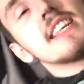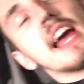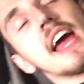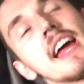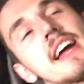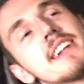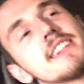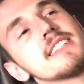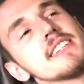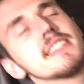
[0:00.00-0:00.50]

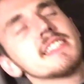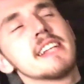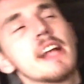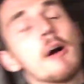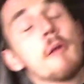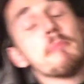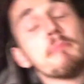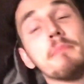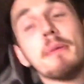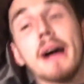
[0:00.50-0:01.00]
Hex is
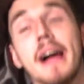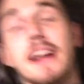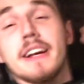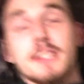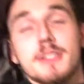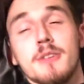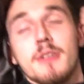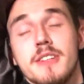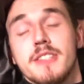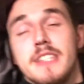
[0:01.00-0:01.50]
now back,
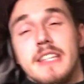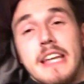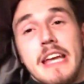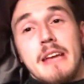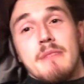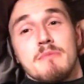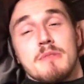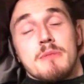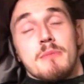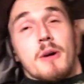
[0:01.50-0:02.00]
so I'll see
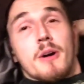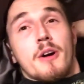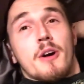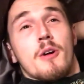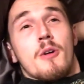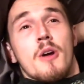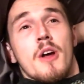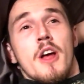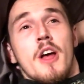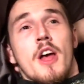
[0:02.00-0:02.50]
him
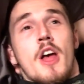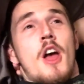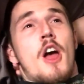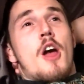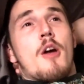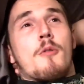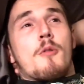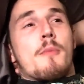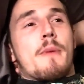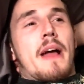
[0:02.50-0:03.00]
tomorrow,
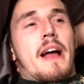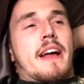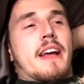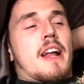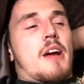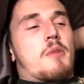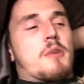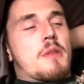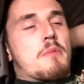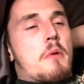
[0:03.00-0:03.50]
and we'll be hanging
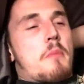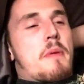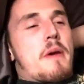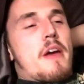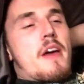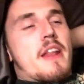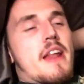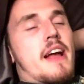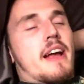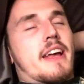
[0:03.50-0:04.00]
out with him a
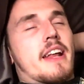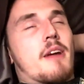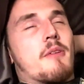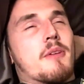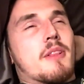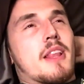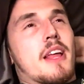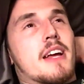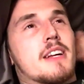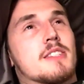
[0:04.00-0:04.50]
bit and hanging out
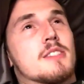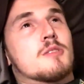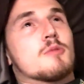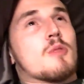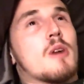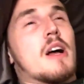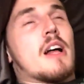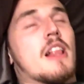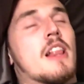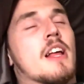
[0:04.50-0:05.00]
with Lex as
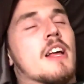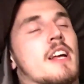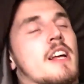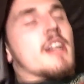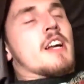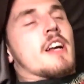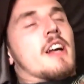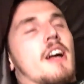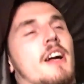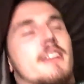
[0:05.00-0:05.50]
well.
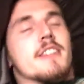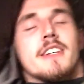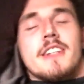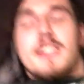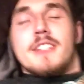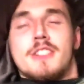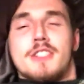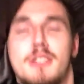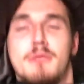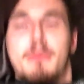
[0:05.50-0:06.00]
And uh,
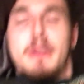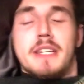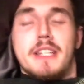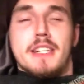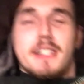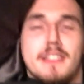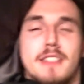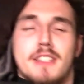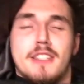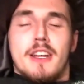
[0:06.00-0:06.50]
it should be
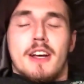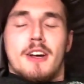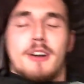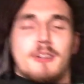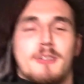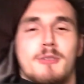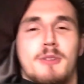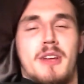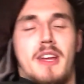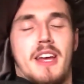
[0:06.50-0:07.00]
good.
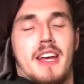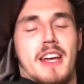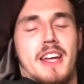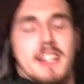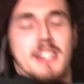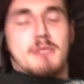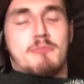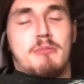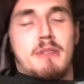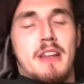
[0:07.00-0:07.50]
So yeah,
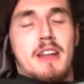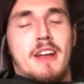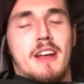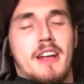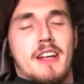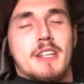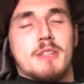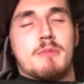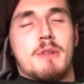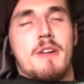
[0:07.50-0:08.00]
it's been a
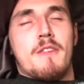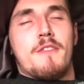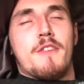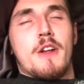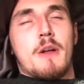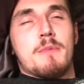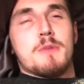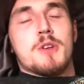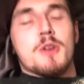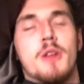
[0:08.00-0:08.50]
it's been a
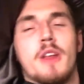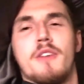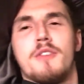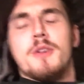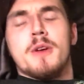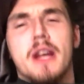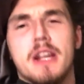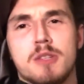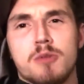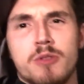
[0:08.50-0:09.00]
fun opportunity. If
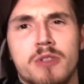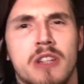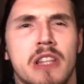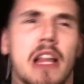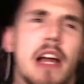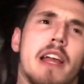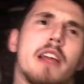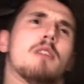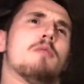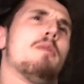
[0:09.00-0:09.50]
you guys are wondering,
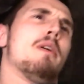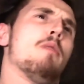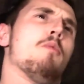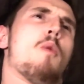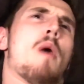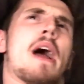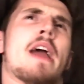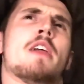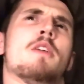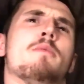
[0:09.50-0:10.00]
like, wait,
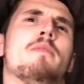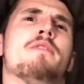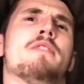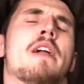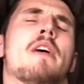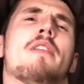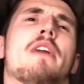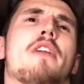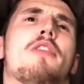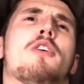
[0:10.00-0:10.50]
why are you even
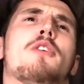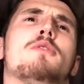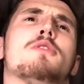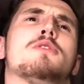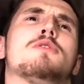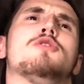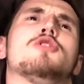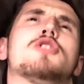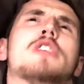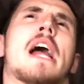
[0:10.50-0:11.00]
out there? I thought you were
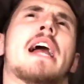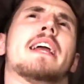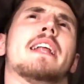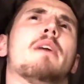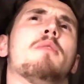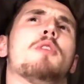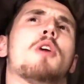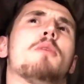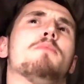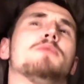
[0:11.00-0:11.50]
just hanging
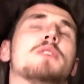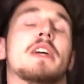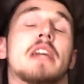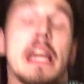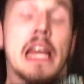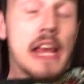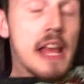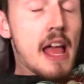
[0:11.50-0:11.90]
out with Optic.